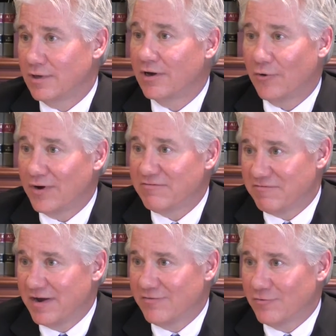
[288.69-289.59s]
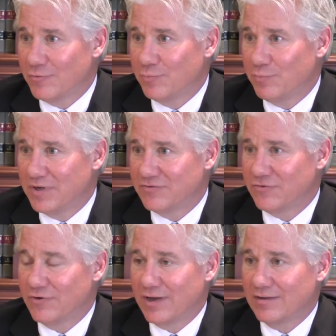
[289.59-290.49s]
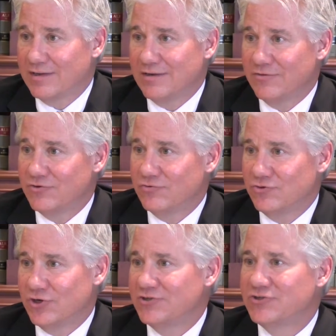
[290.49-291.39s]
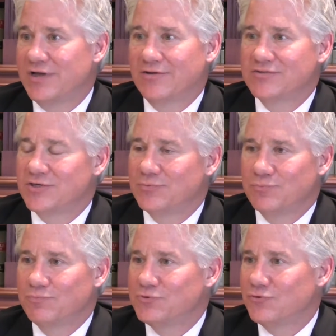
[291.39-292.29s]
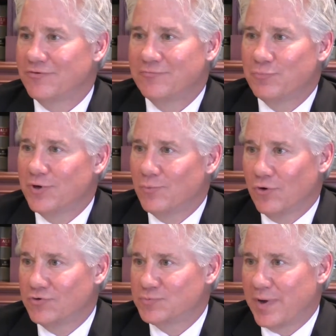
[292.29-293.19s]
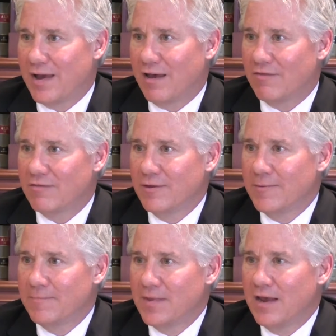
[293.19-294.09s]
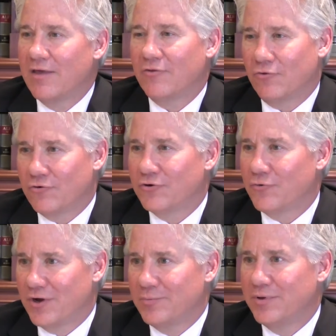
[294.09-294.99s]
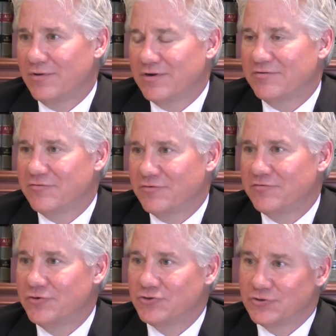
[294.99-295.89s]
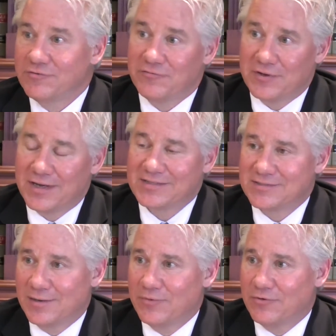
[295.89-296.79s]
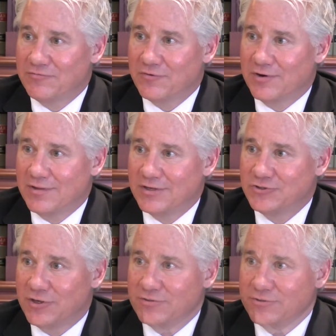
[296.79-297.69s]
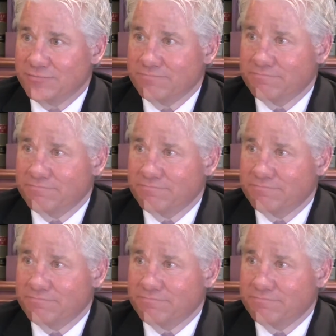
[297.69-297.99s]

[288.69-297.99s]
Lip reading: a great favor because they're not leading the judge down some sort of primrose path, and they'll earn credibility for the future for the next time they're in front of that judge.